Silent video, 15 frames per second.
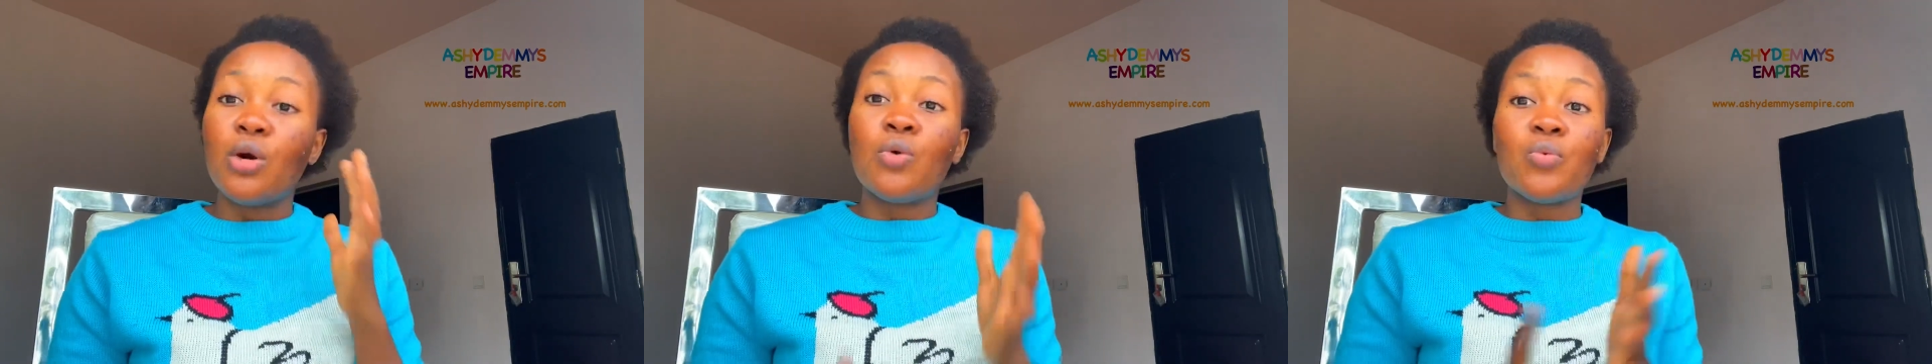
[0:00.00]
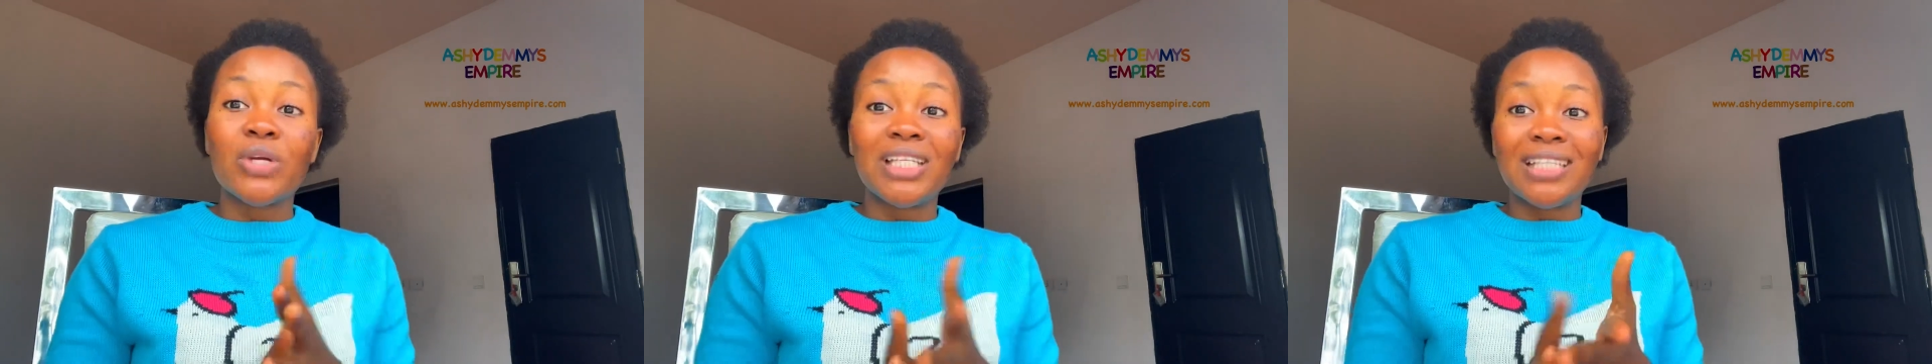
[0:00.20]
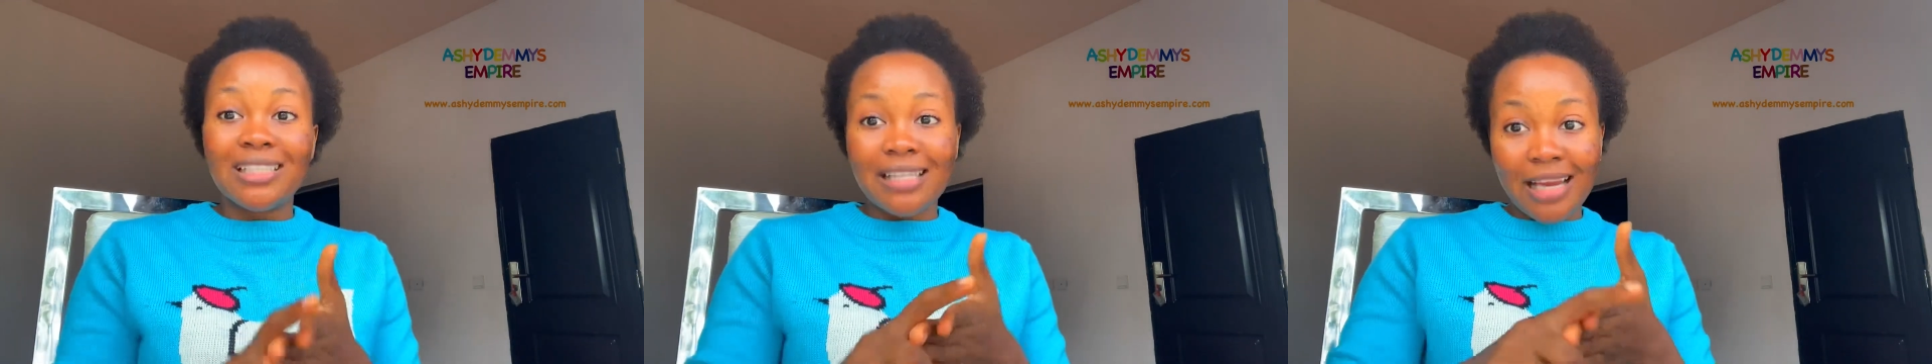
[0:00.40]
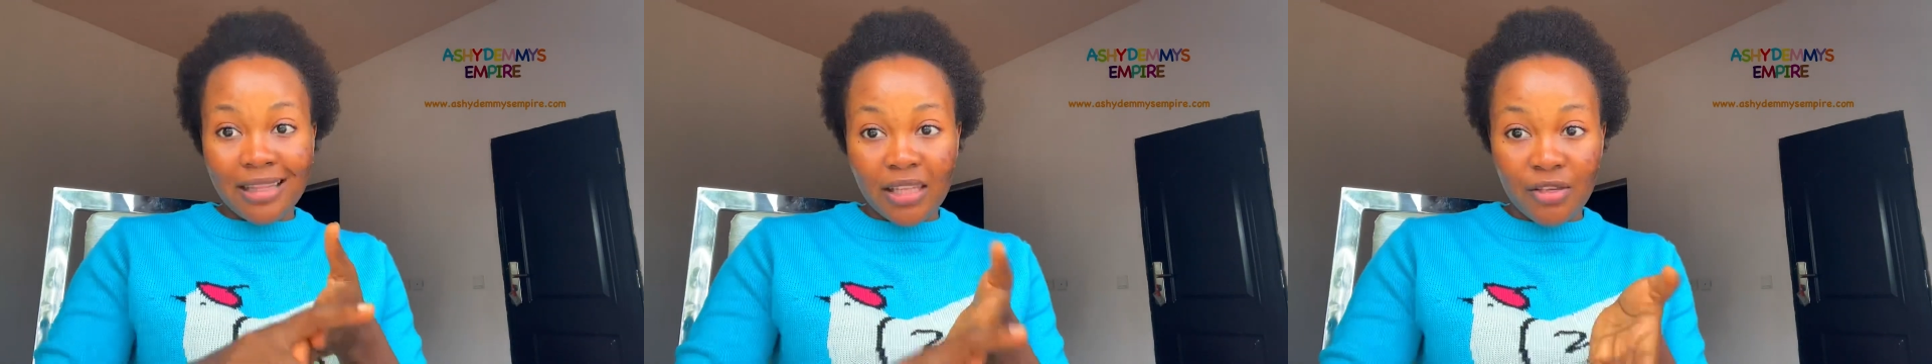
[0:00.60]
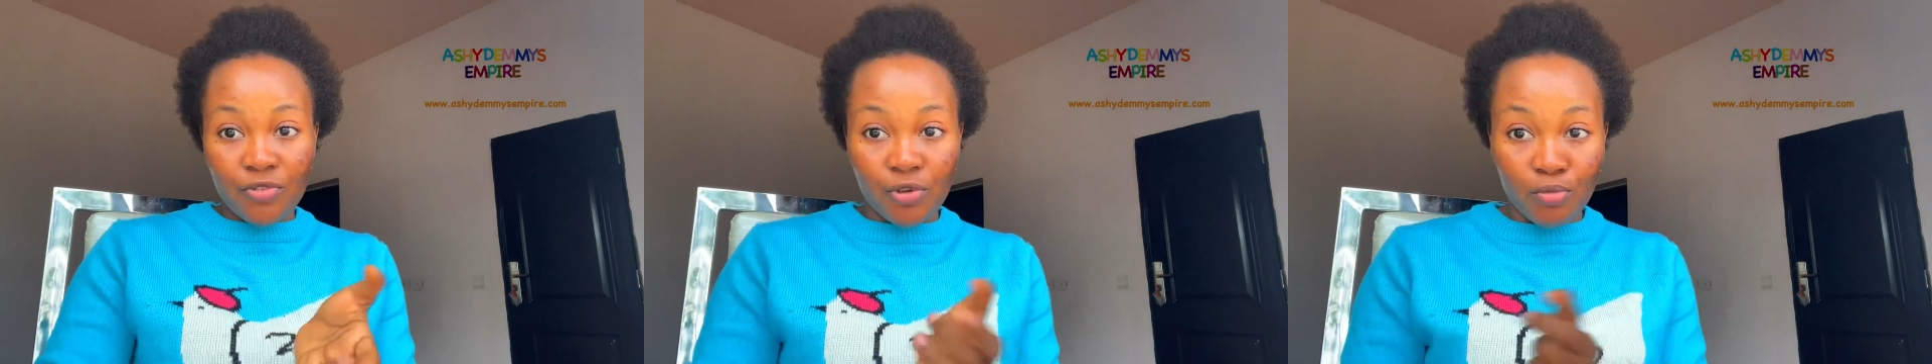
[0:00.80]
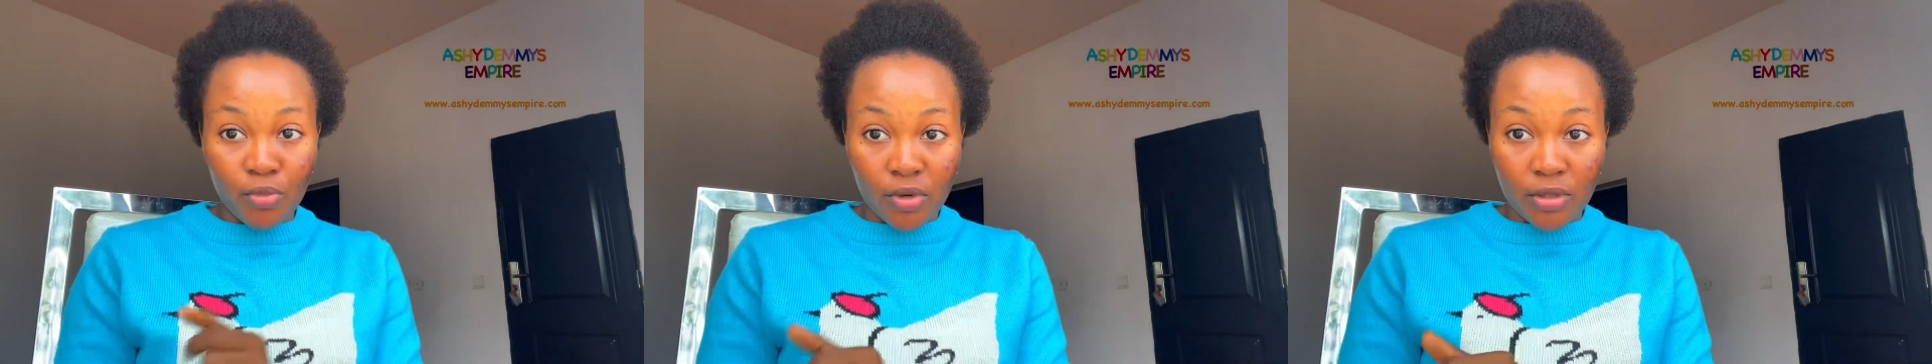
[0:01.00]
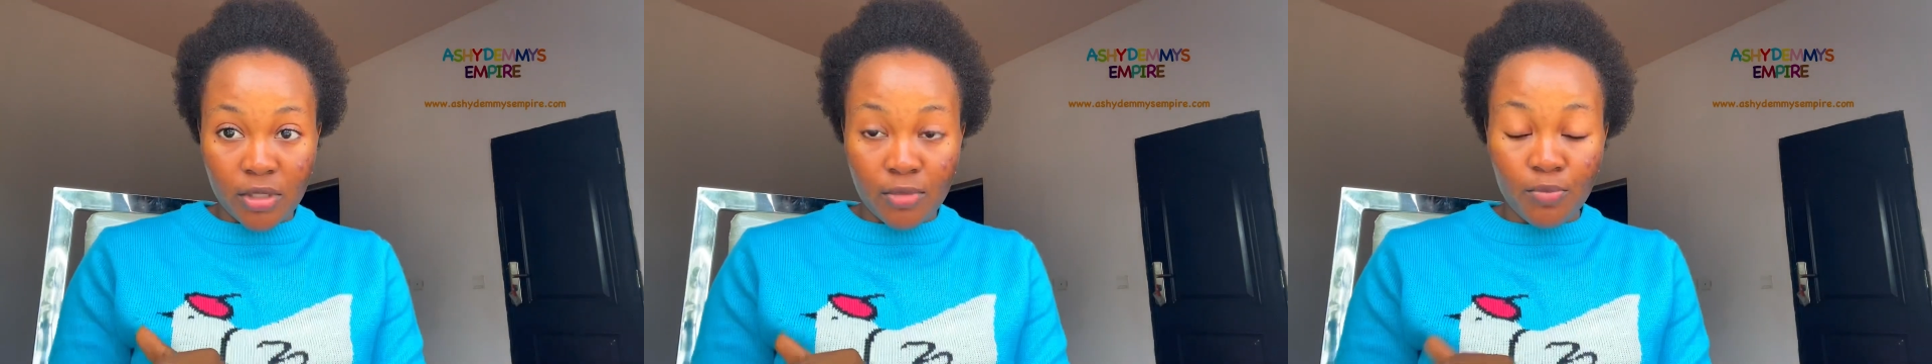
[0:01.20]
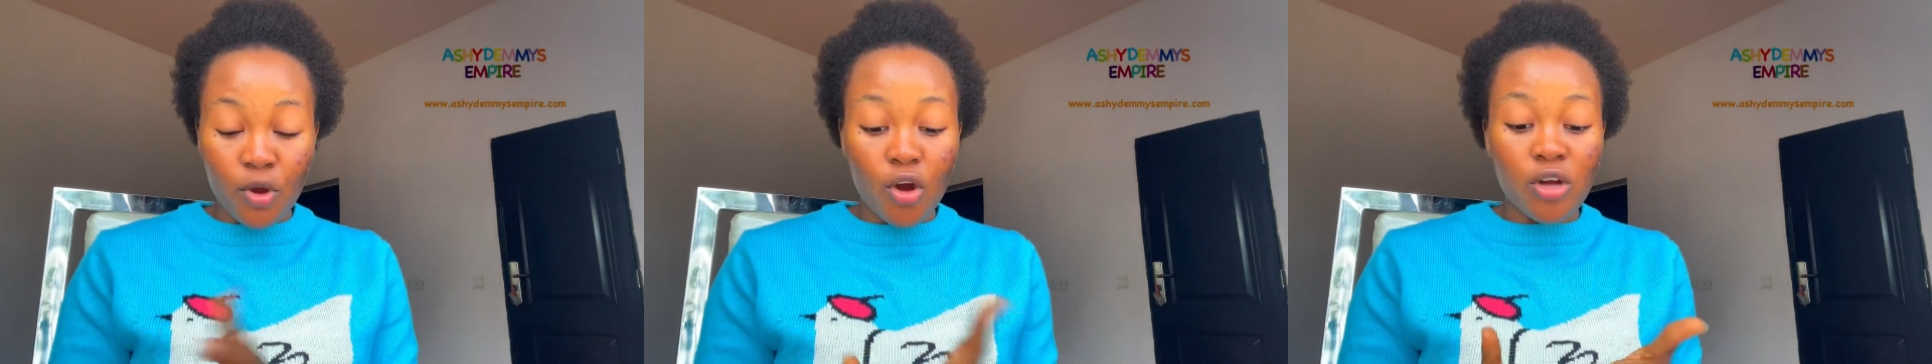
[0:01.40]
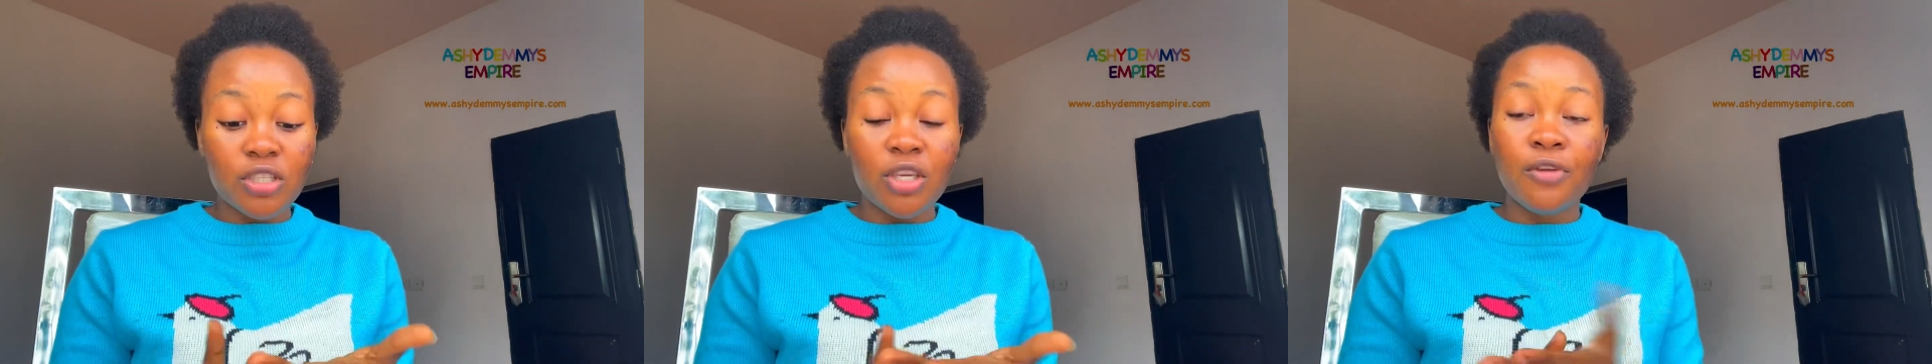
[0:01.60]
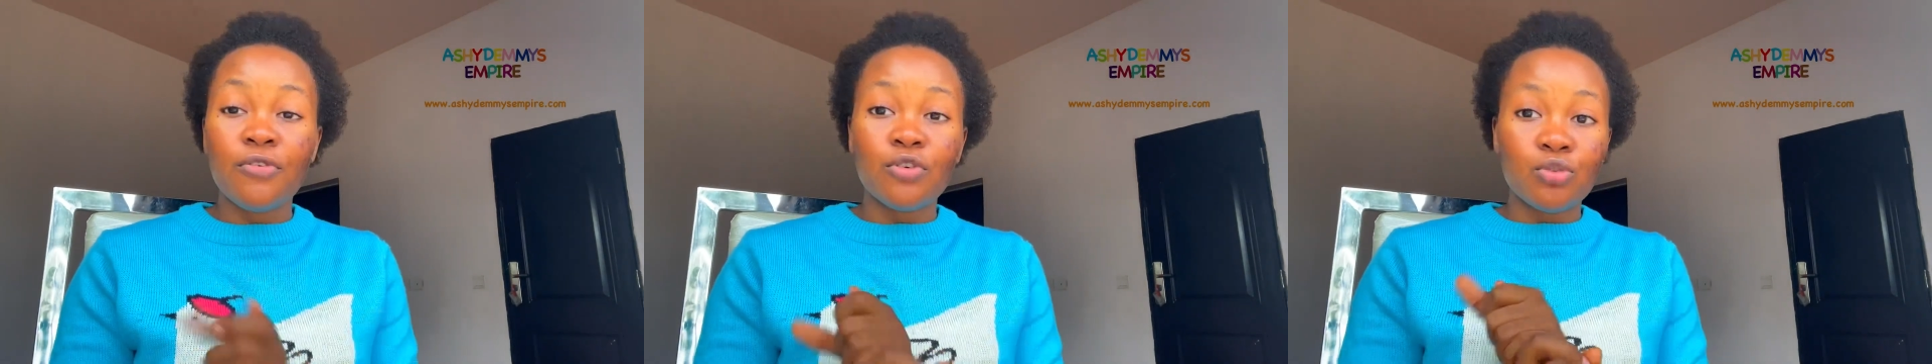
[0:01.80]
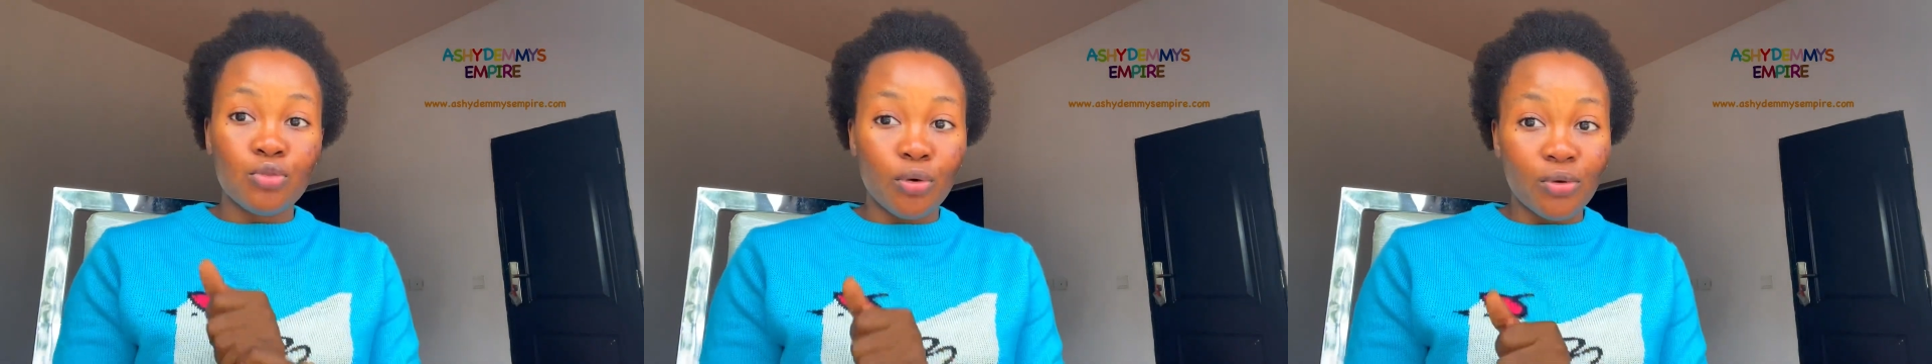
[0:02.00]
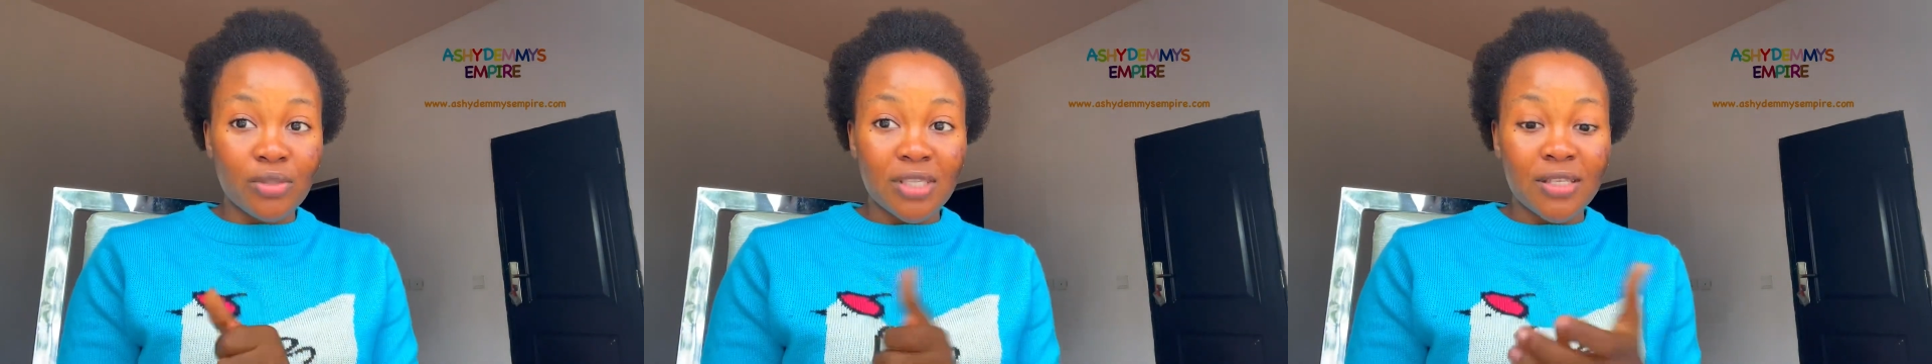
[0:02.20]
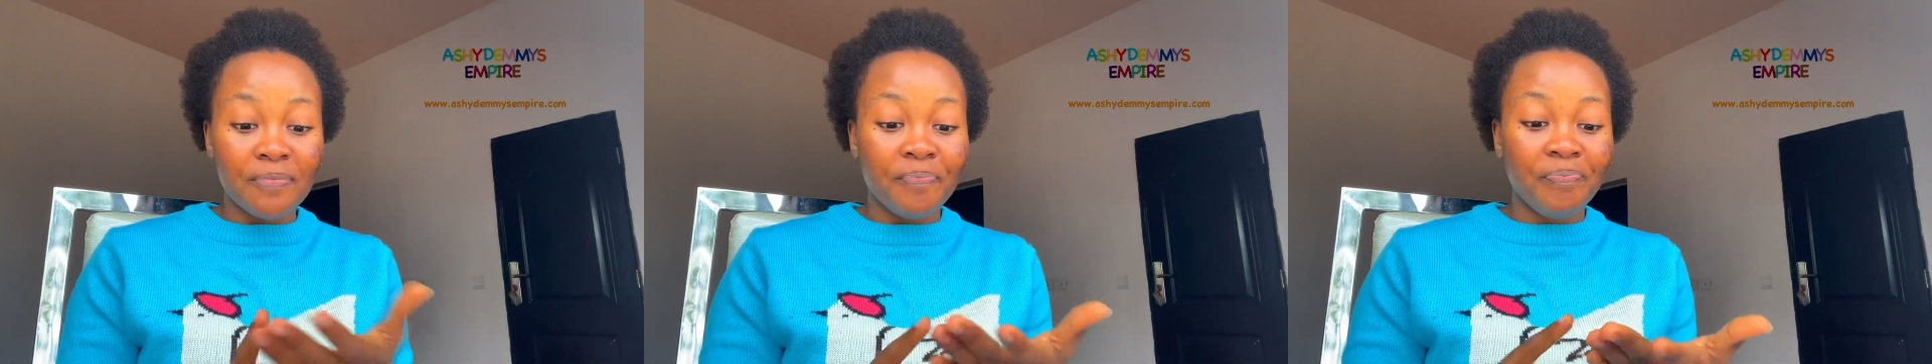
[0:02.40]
within that 3 months, because if you don't,